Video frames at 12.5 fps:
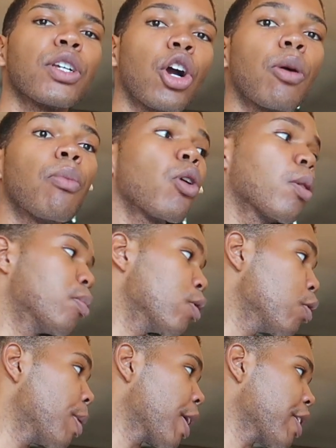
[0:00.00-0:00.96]
or more
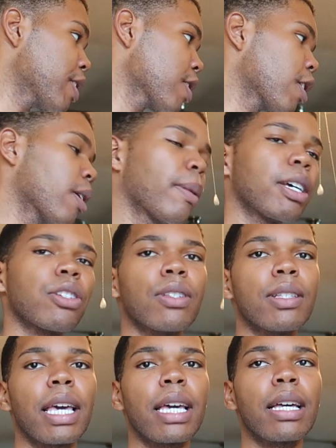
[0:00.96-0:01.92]
blueberry syrup, I should
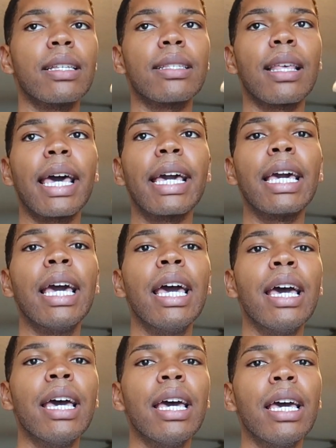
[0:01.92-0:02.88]
say, because like
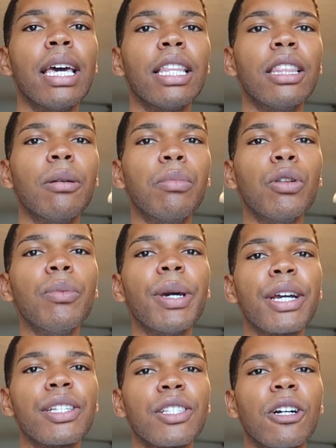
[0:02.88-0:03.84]
the
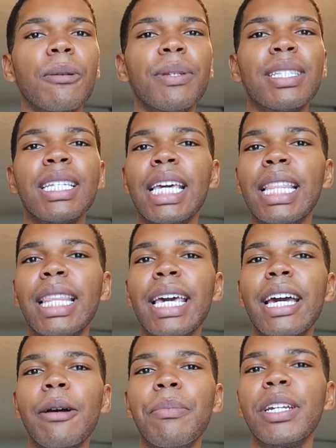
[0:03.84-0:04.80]
blueberry syrup is in
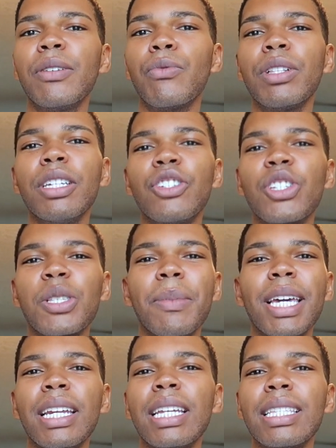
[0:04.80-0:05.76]
there, but it really is just
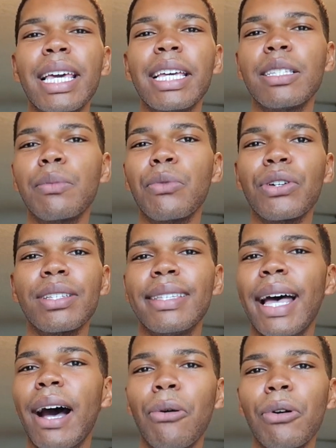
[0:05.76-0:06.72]
making it taste more
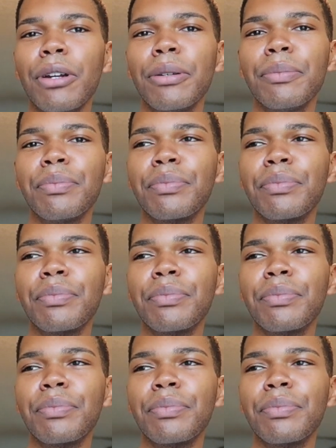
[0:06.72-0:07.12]
sour.